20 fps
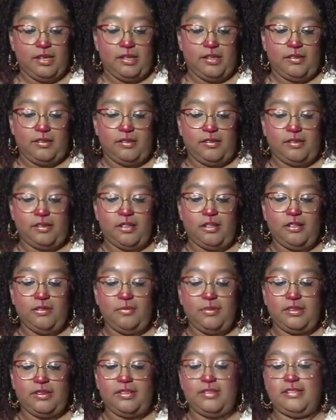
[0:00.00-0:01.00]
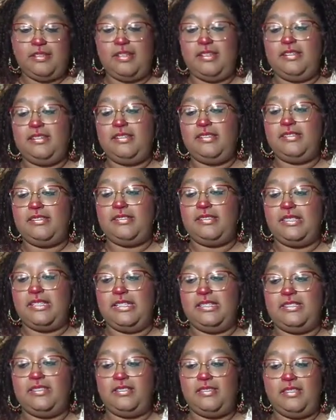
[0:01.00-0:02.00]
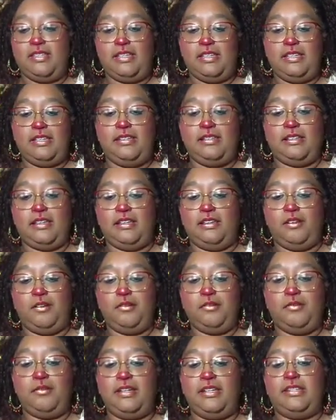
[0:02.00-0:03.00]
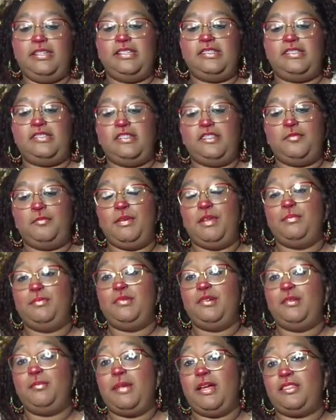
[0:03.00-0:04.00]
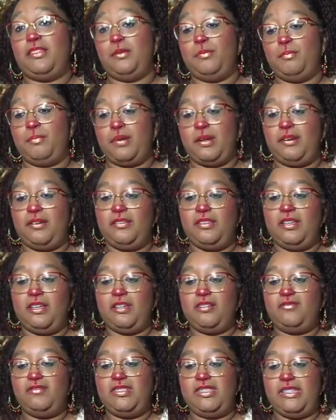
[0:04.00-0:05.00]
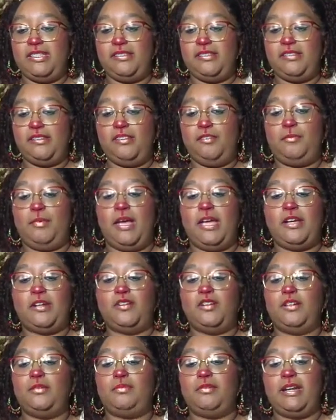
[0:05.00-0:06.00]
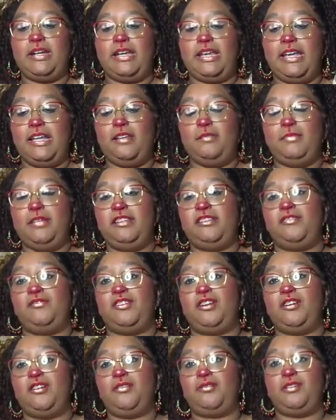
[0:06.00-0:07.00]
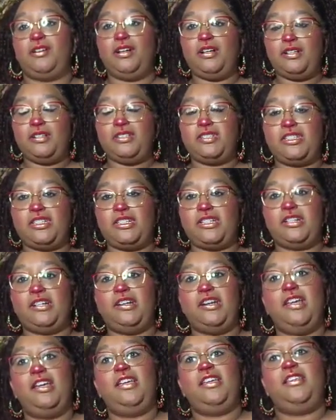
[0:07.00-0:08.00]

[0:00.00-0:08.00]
The song was intended to teach the local indigenous people about the birth of Jesus by incorporating elements of their own culture.